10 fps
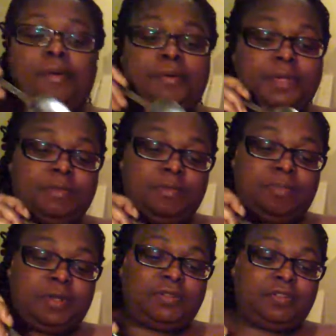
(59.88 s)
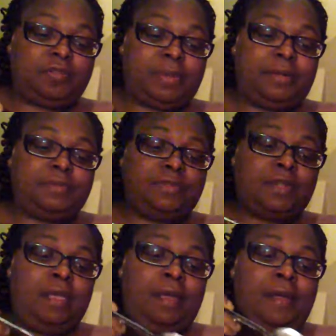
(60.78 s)
creamed Brussels sprouts.
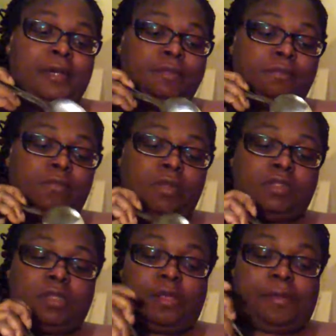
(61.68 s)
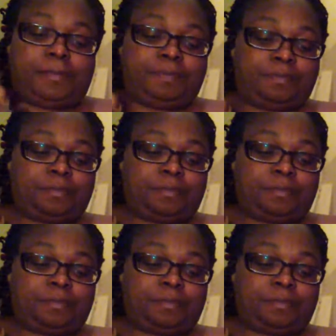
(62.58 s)
So